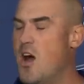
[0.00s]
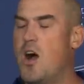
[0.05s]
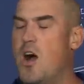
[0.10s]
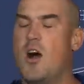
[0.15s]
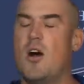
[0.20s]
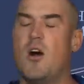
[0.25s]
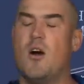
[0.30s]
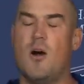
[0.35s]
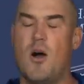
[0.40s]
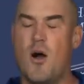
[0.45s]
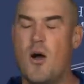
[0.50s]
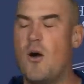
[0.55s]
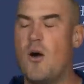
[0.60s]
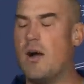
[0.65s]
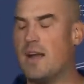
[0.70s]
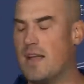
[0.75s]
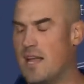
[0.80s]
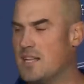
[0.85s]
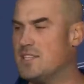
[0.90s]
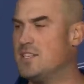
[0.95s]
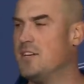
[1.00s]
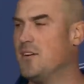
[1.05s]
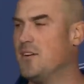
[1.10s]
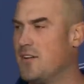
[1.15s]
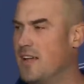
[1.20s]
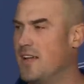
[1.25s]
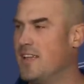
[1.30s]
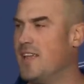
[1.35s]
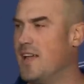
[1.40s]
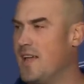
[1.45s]
Oh, I got you. Okay,
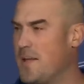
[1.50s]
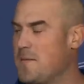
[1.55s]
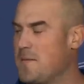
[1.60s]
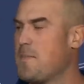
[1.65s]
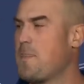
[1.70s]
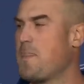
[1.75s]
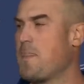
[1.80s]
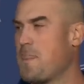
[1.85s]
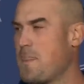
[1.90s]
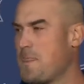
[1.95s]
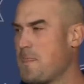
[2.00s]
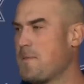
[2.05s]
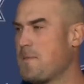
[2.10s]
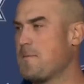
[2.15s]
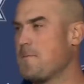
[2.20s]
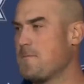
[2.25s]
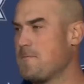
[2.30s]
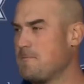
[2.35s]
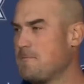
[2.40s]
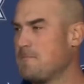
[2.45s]
so, yeah.